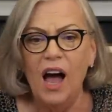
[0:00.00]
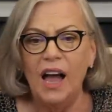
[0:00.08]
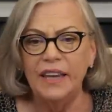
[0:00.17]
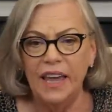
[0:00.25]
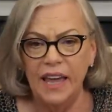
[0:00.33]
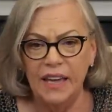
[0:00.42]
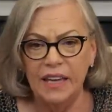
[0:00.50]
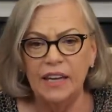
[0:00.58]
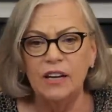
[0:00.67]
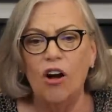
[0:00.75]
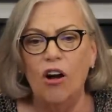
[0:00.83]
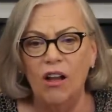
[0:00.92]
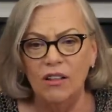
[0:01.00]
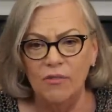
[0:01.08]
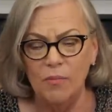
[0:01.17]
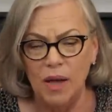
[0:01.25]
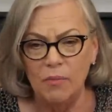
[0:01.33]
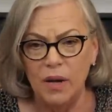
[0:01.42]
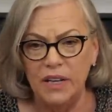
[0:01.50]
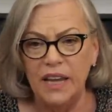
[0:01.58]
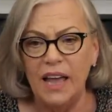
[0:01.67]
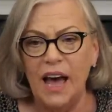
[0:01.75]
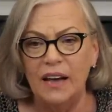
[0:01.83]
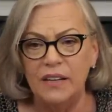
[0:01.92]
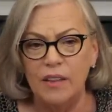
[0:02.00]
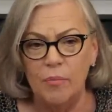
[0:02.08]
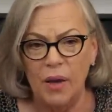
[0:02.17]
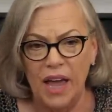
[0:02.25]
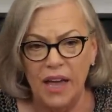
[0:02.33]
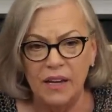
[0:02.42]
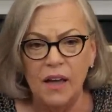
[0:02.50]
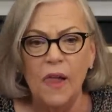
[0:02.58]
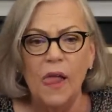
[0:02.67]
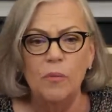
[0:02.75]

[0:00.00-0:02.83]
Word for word: I can't get all of my money out of the bank,